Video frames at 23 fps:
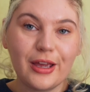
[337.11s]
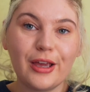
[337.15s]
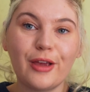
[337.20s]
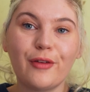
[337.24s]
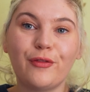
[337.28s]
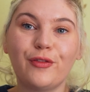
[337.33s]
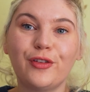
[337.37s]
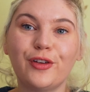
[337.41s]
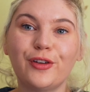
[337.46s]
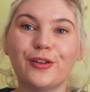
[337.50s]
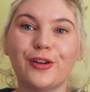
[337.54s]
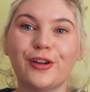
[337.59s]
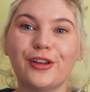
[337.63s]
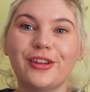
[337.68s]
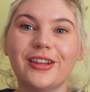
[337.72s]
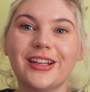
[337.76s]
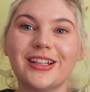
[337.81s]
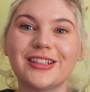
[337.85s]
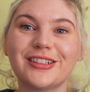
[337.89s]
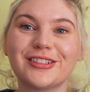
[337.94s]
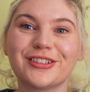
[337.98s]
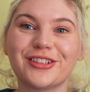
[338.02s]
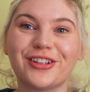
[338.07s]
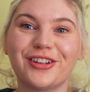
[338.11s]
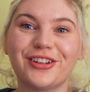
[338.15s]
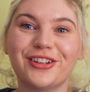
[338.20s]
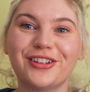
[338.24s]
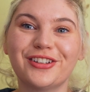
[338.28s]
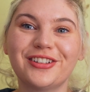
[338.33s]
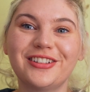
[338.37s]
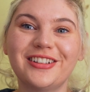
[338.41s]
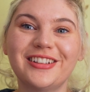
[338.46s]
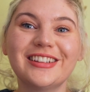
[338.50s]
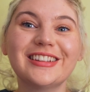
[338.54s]
If you know that
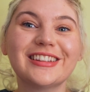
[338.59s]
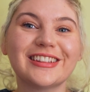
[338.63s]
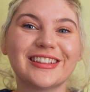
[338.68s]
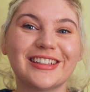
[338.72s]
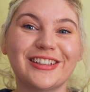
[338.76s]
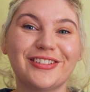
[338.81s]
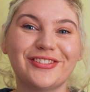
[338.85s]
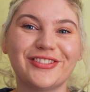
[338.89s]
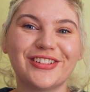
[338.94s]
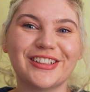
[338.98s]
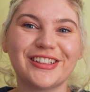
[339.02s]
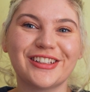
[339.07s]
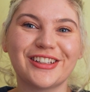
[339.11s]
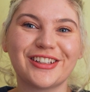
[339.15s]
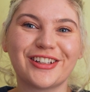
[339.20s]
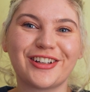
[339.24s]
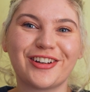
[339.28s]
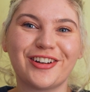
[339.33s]
song, leave it in the